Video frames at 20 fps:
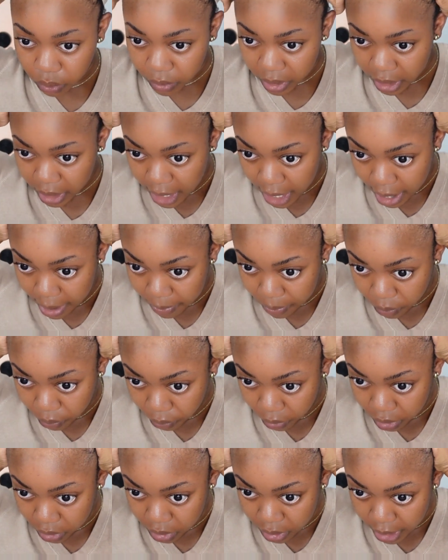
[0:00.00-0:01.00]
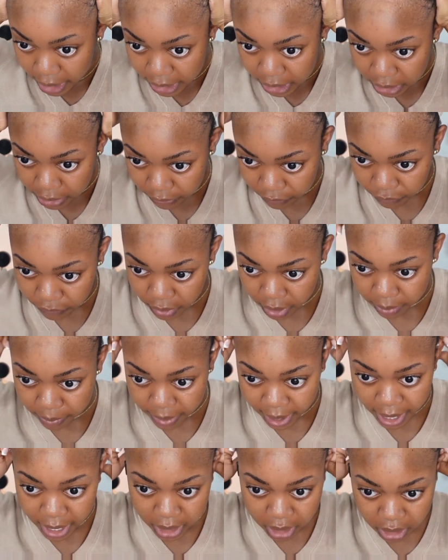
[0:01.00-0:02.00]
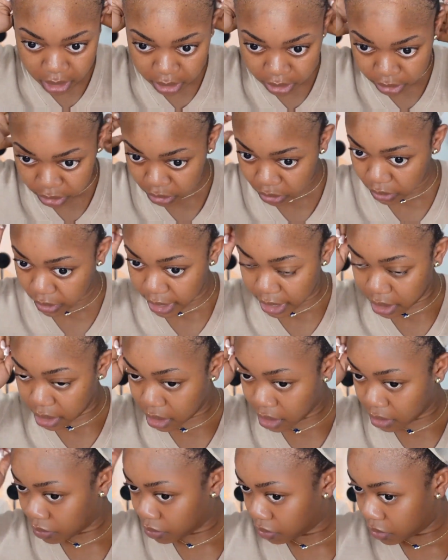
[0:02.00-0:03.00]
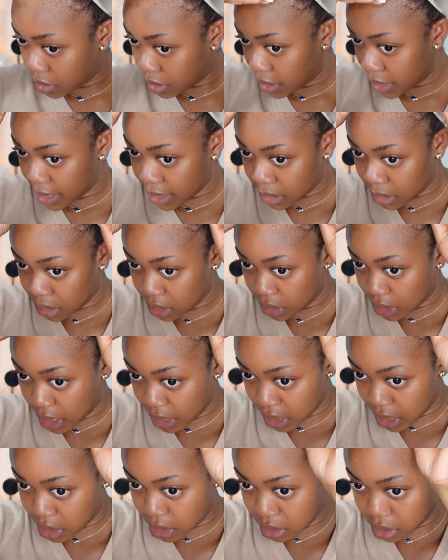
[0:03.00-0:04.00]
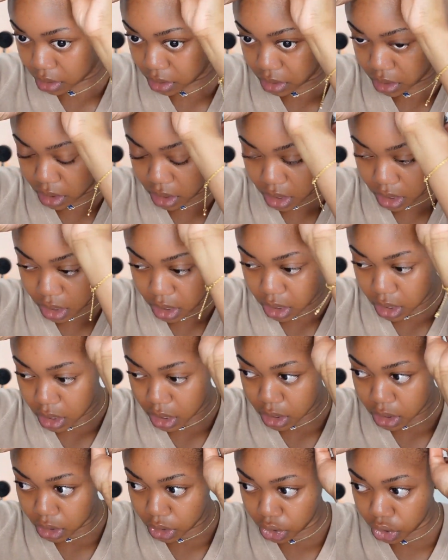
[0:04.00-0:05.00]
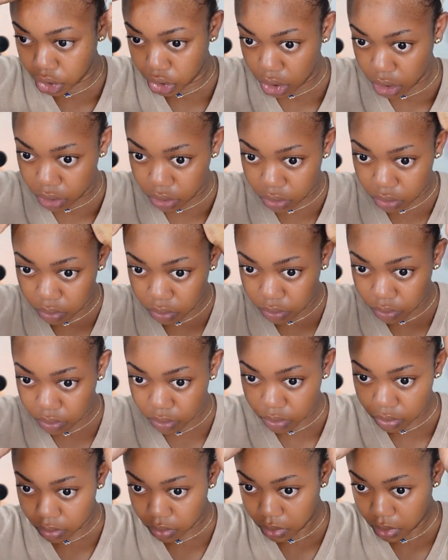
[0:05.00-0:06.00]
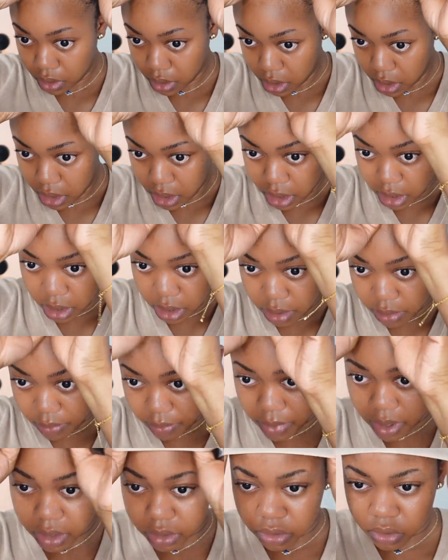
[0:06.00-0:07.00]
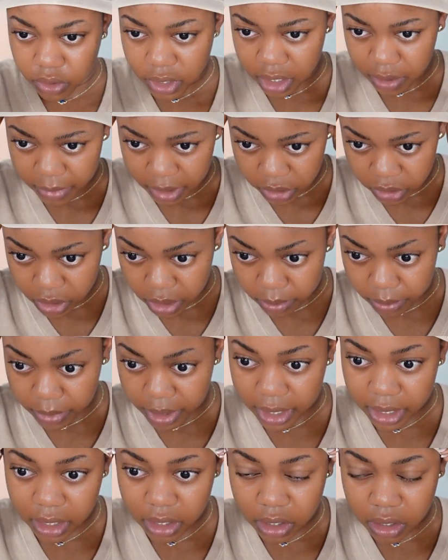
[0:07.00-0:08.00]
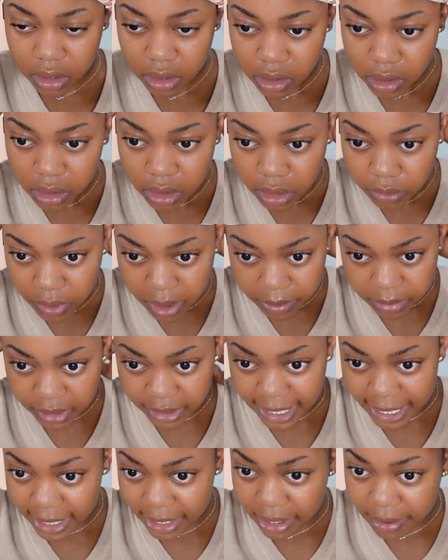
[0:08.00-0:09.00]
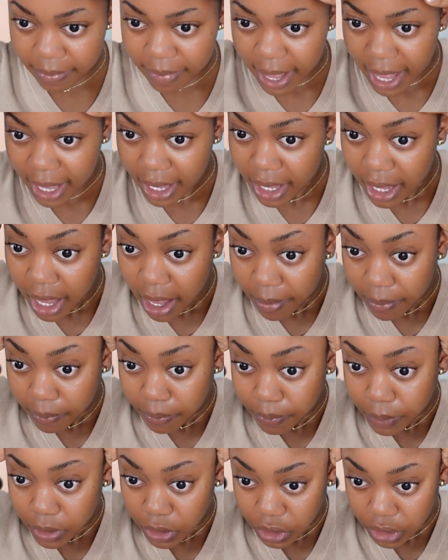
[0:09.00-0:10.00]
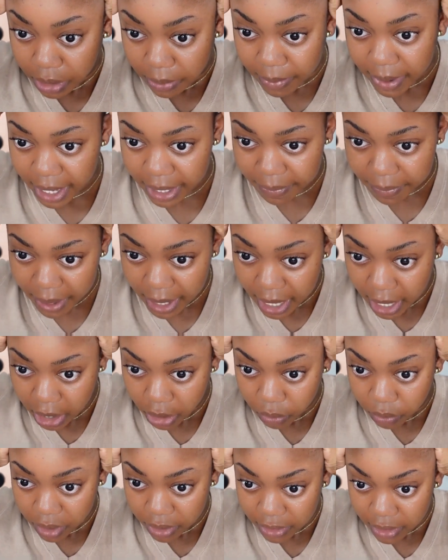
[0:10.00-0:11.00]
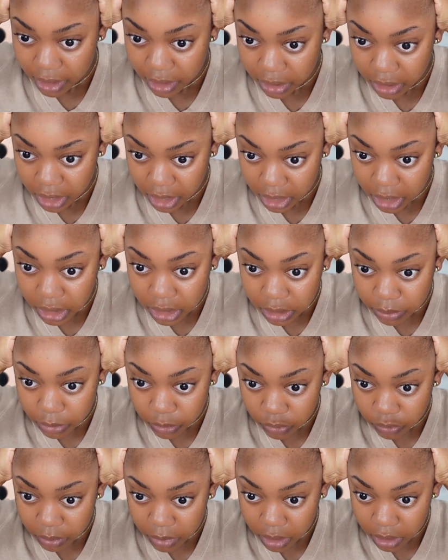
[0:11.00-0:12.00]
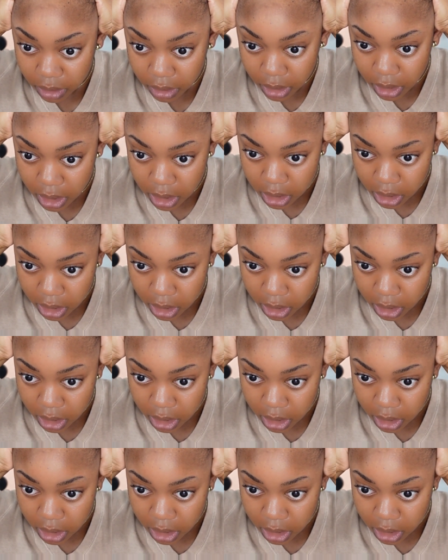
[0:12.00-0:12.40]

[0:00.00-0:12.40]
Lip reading: the wig cap real nice and far back, so like the lace is not gonna show. I also try to make sure I'm like, when I'm sliding it back, I'm pushing back my hair with it in this movement.